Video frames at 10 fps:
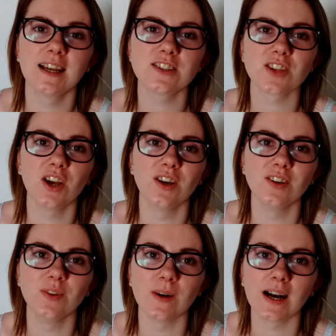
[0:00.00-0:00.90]

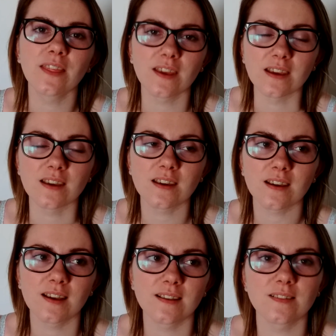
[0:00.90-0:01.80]
So I think
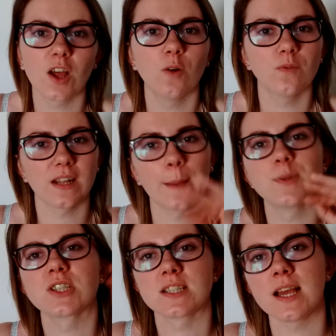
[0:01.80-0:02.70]
hopefully
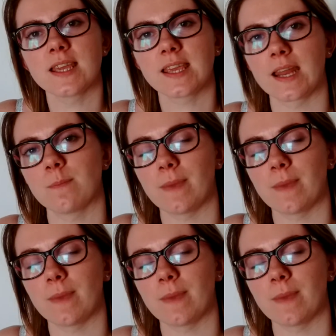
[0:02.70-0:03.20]
I'm just like getting